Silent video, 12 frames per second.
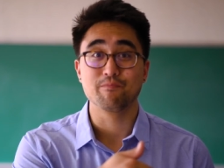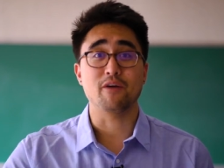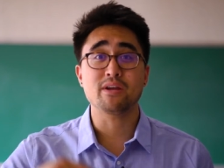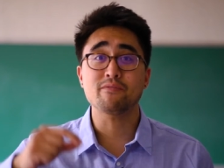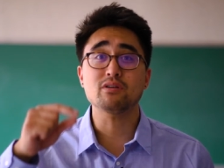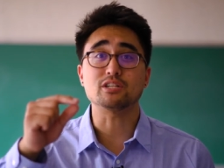
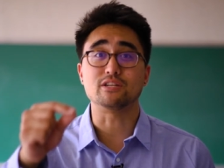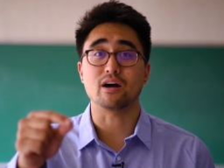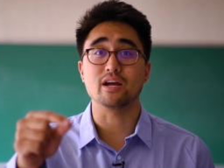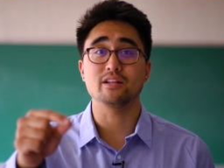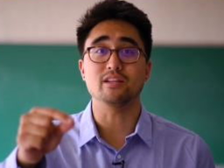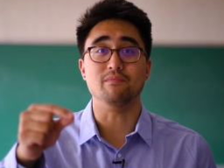Have you ever
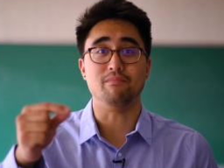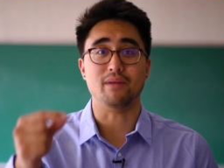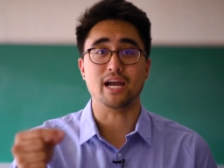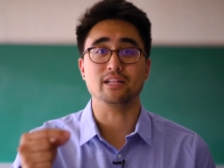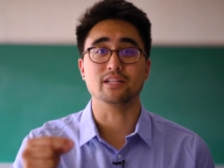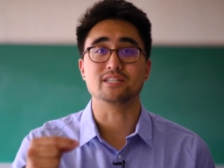done the
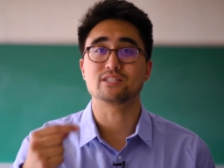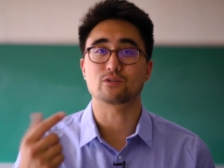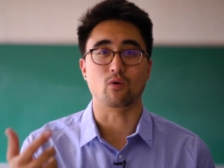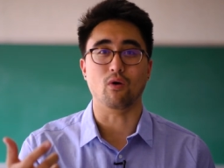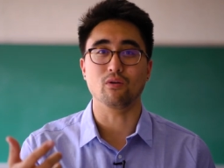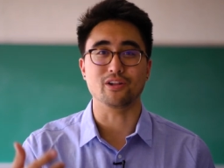mindless
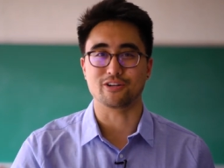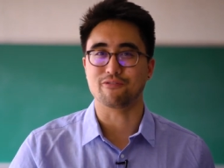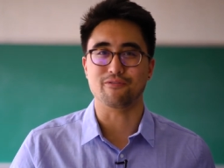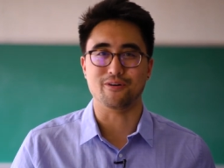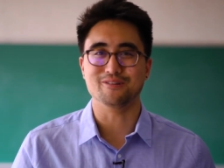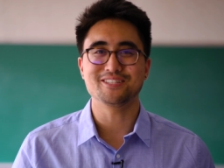scroll on
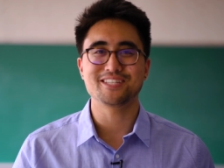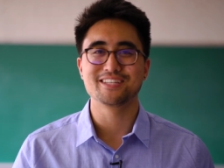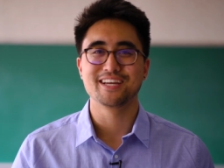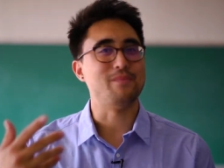your phones?